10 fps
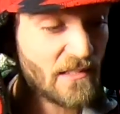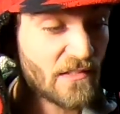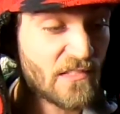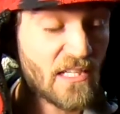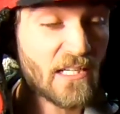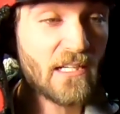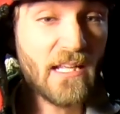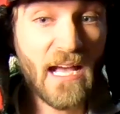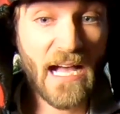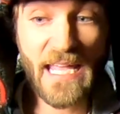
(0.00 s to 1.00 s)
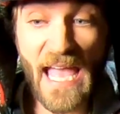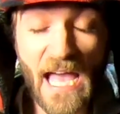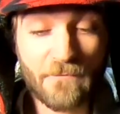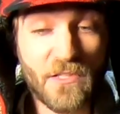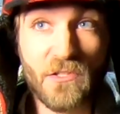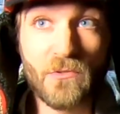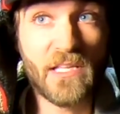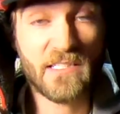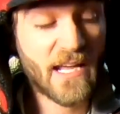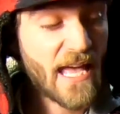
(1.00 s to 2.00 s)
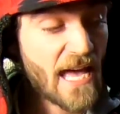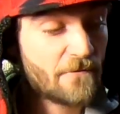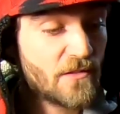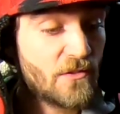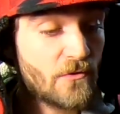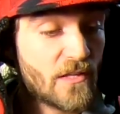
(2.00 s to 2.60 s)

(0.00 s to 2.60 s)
to see it. I have to do this. I have to do